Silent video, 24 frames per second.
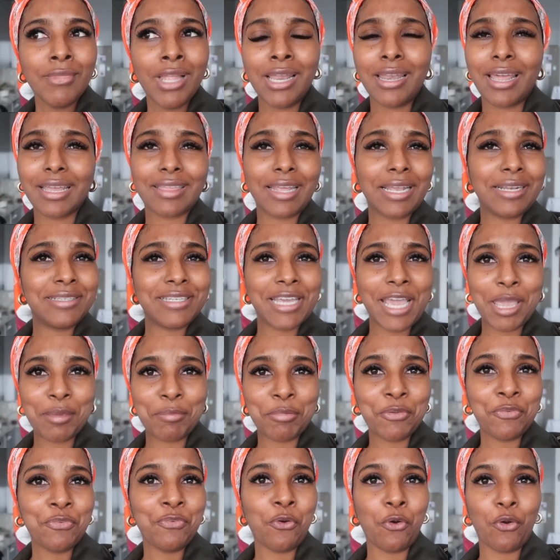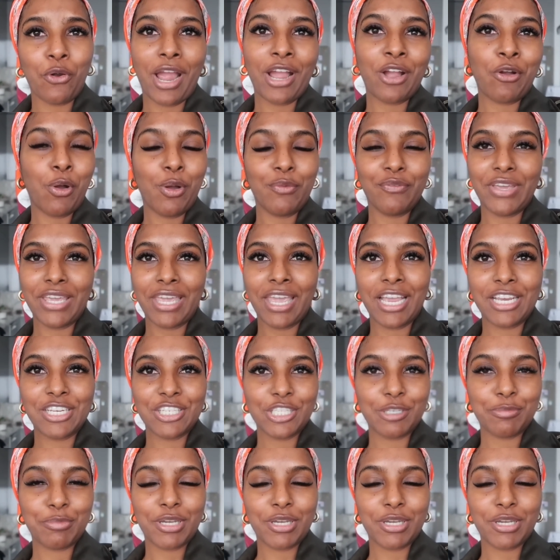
like the day before I go on vacation,